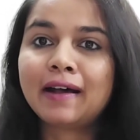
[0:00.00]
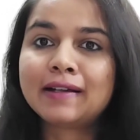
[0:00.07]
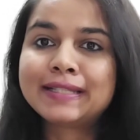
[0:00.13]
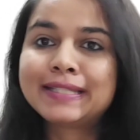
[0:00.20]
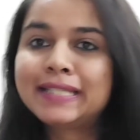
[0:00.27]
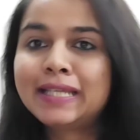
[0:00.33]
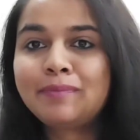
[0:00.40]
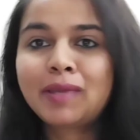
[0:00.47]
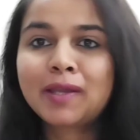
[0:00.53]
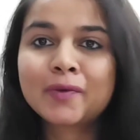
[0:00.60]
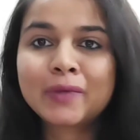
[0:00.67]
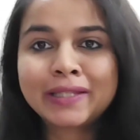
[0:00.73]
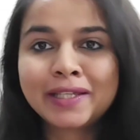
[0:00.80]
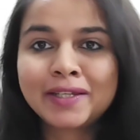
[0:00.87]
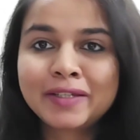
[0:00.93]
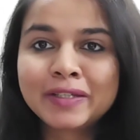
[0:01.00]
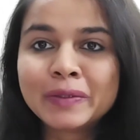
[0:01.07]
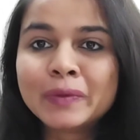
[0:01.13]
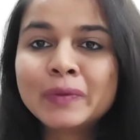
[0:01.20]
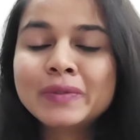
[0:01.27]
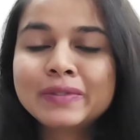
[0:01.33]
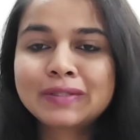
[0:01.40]
seeping within
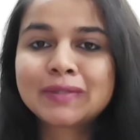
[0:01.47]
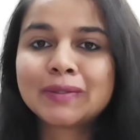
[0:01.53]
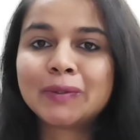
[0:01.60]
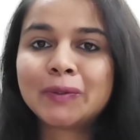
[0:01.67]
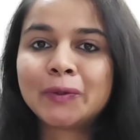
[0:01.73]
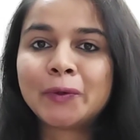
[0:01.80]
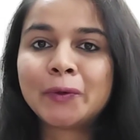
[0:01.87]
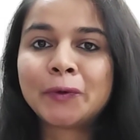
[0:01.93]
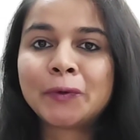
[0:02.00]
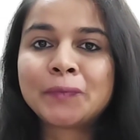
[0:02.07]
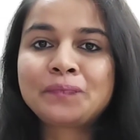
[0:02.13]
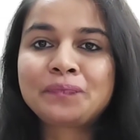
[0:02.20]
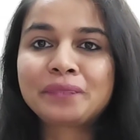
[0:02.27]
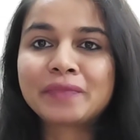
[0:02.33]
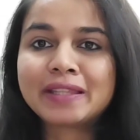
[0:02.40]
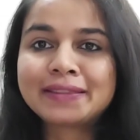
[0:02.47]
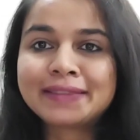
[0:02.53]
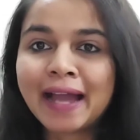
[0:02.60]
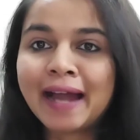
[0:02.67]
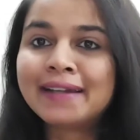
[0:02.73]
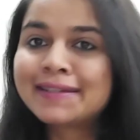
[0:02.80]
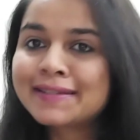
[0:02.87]
you. So
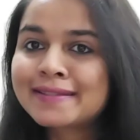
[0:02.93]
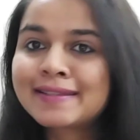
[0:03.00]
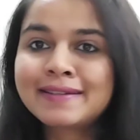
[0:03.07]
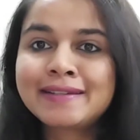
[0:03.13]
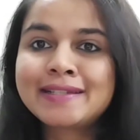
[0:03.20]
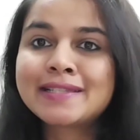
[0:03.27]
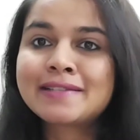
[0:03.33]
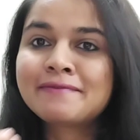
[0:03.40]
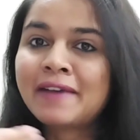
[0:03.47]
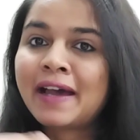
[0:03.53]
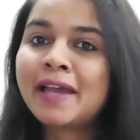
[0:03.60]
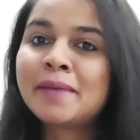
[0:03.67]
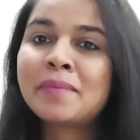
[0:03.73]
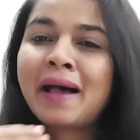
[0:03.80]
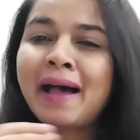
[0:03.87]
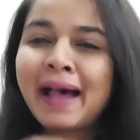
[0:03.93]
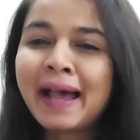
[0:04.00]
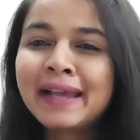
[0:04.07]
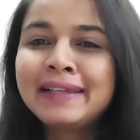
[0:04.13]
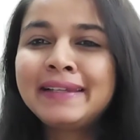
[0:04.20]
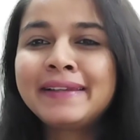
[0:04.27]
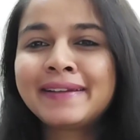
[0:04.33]
that is the reason why I'm
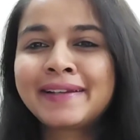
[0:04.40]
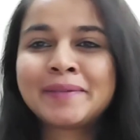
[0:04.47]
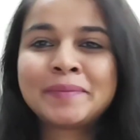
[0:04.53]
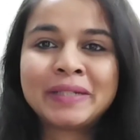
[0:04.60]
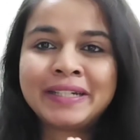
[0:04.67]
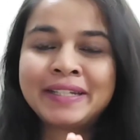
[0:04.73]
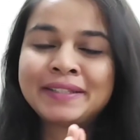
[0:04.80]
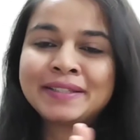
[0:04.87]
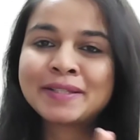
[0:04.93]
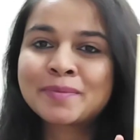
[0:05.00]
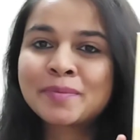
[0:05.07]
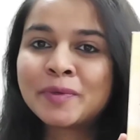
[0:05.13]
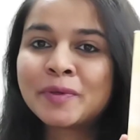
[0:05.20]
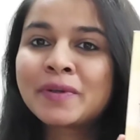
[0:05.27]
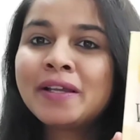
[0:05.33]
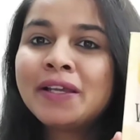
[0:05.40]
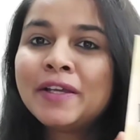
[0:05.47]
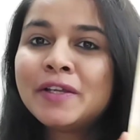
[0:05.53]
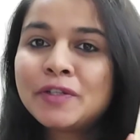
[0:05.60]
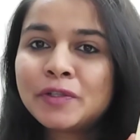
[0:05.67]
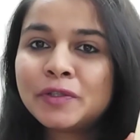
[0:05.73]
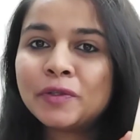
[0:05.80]
highly recommending this book
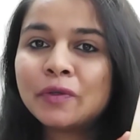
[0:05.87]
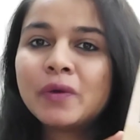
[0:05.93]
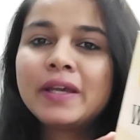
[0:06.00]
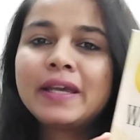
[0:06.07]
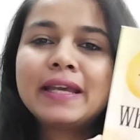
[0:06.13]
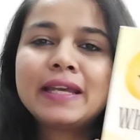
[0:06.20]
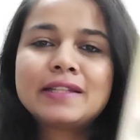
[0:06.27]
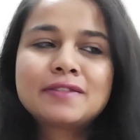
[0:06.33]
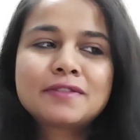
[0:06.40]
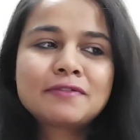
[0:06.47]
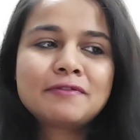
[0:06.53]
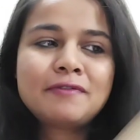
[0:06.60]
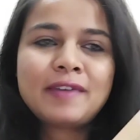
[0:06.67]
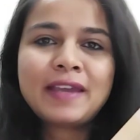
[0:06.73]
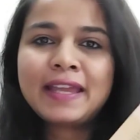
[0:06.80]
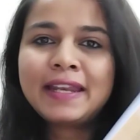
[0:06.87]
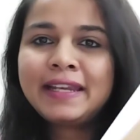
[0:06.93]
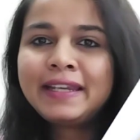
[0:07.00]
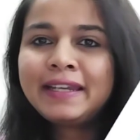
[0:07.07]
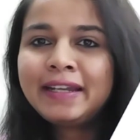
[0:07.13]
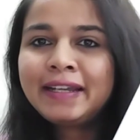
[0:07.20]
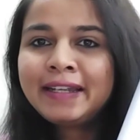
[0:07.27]
to you. It's
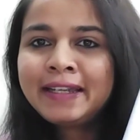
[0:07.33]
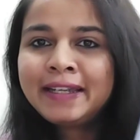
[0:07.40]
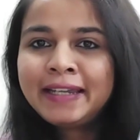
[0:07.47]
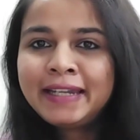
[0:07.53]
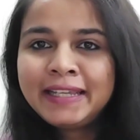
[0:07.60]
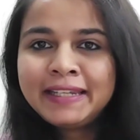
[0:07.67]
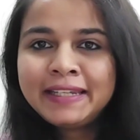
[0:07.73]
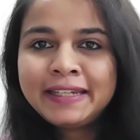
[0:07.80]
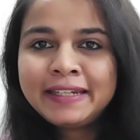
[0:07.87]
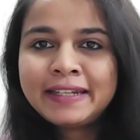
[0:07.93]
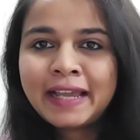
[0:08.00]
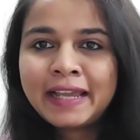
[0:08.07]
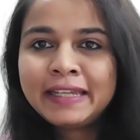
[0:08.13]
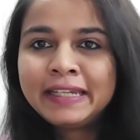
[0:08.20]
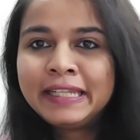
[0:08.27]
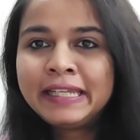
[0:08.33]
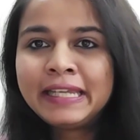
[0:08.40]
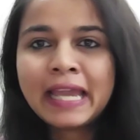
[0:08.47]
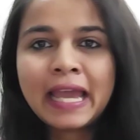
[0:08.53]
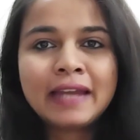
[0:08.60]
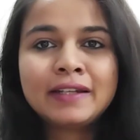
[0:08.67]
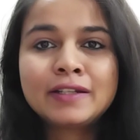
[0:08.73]
very teeny tiny
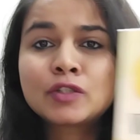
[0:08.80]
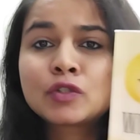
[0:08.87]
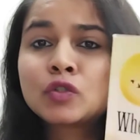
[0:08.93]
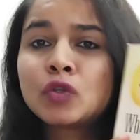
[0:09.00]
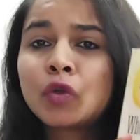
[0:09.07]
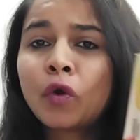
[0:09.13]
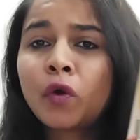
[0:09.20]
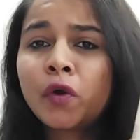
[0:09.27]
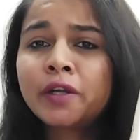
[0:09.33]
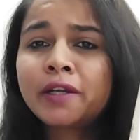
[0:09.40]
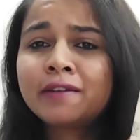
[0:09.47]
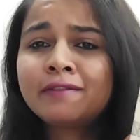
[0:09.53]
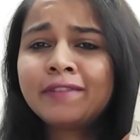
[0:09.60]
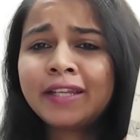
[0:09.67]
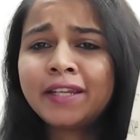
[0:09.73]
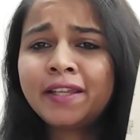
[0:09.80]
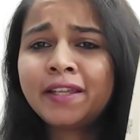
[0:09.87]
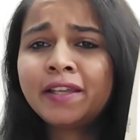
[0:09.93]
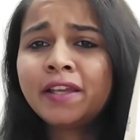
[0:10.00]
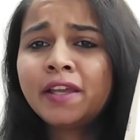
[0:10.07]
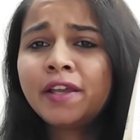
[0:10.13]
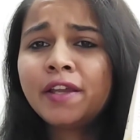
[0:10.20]
and it's not a
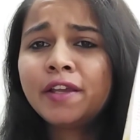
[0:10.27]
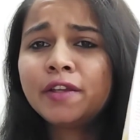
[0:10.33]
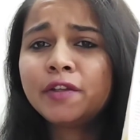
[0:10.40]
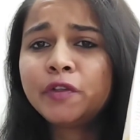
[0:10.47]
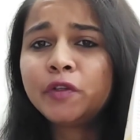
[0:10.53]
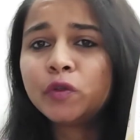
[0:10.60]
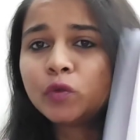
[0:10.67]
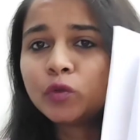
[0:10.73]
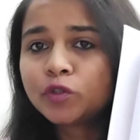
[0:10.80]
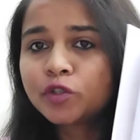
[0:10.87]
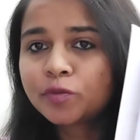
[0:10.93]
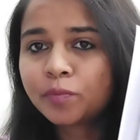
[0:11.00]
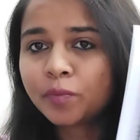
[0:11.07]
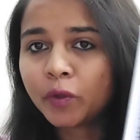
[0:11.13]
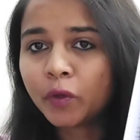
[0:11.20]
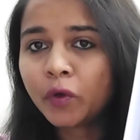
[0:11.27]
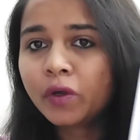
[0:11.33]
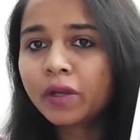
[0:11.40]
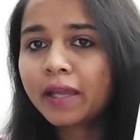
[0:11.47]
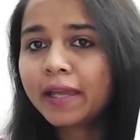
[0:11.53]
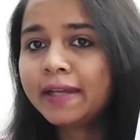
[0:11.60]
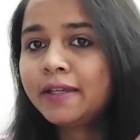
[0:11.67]
very huge
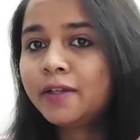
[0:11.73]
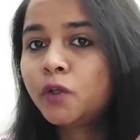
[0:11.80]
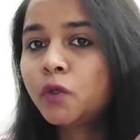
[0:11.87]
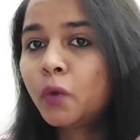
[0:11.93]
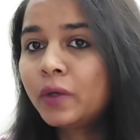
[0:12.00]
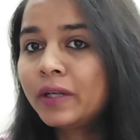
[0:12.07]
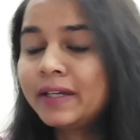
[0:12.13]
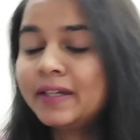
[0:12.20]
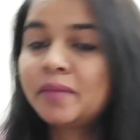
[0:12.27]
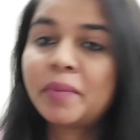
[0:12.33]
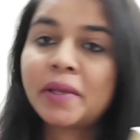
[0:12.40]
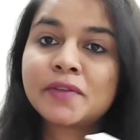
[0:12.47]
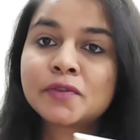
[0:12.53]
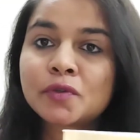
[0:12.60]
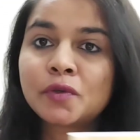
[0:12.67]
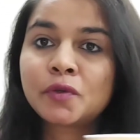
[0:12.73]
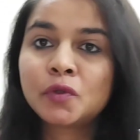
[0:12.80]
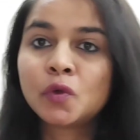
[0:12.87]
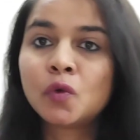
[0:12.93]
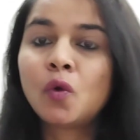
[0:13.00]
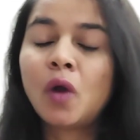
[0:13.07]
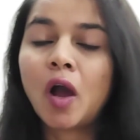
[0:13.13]
book. It totally depends on
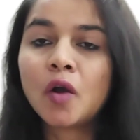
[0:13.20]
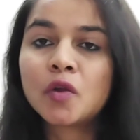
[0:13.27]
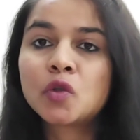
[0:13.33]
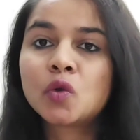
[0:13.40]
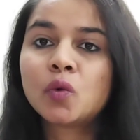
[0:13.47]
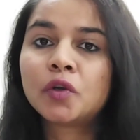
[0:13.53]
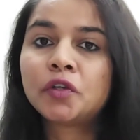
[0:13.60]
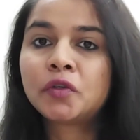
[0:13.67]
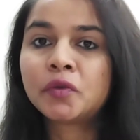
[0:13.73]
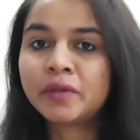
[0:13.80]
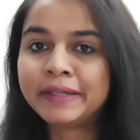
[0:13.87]
you how you want to